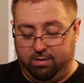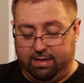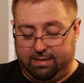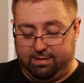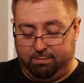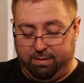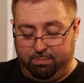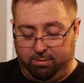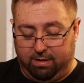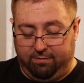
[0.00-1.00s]
that some
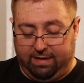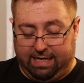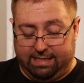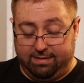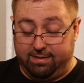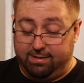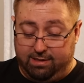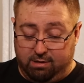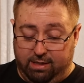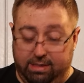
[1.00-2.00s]
people have had
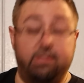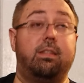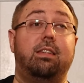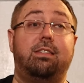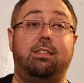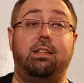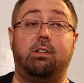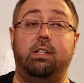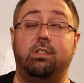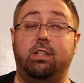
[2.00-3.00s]
serious,
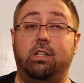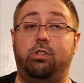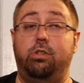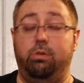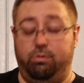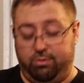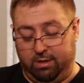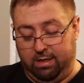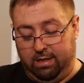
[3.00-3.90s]
serious issues